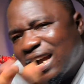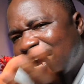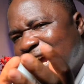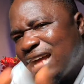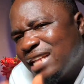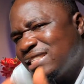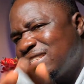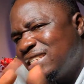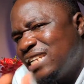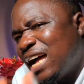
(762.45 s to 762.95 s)

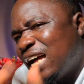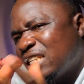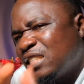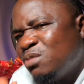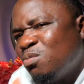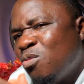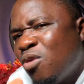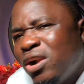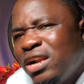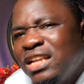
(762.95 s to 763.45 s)
Can't
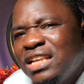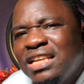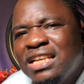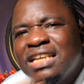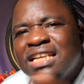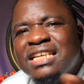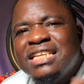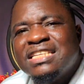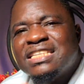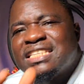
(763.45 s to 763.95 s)
that
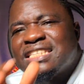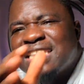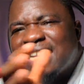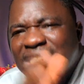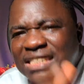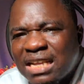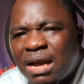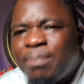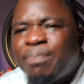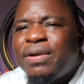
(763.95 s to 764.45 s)
money
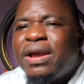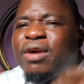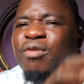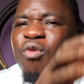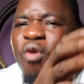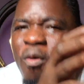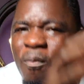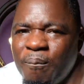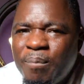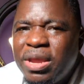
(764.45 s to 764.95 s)
set up a
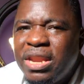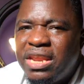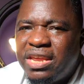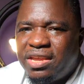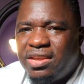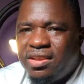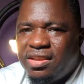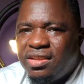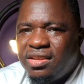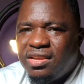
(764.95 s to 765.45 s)

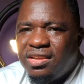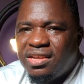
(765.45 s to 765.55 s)
company?